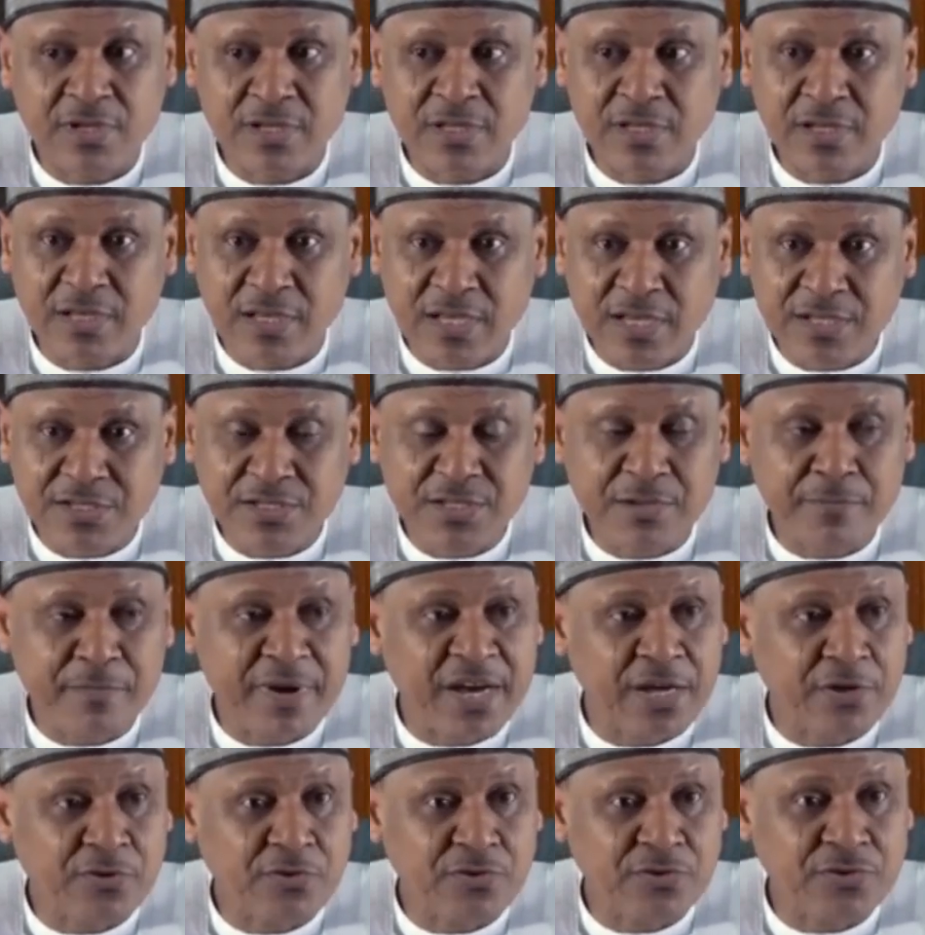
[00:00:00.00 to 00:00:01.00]
let the
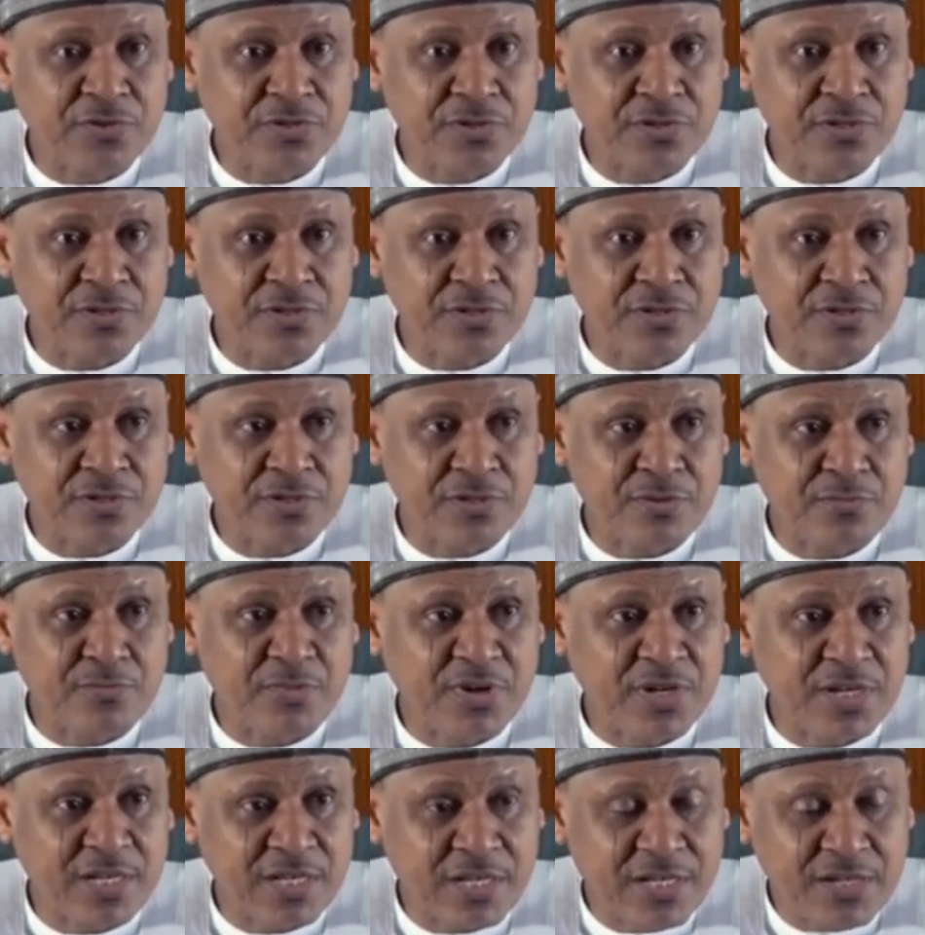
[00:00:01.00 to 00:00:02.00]
minors be
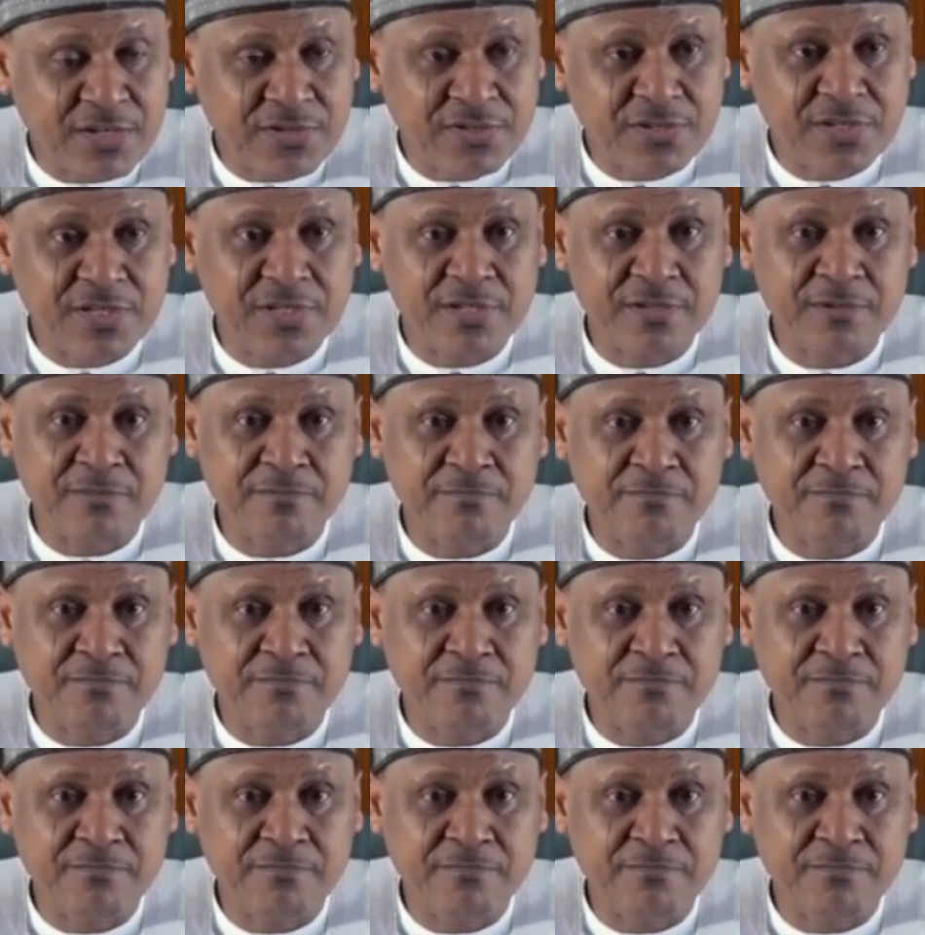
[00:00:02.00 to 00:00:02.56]
released.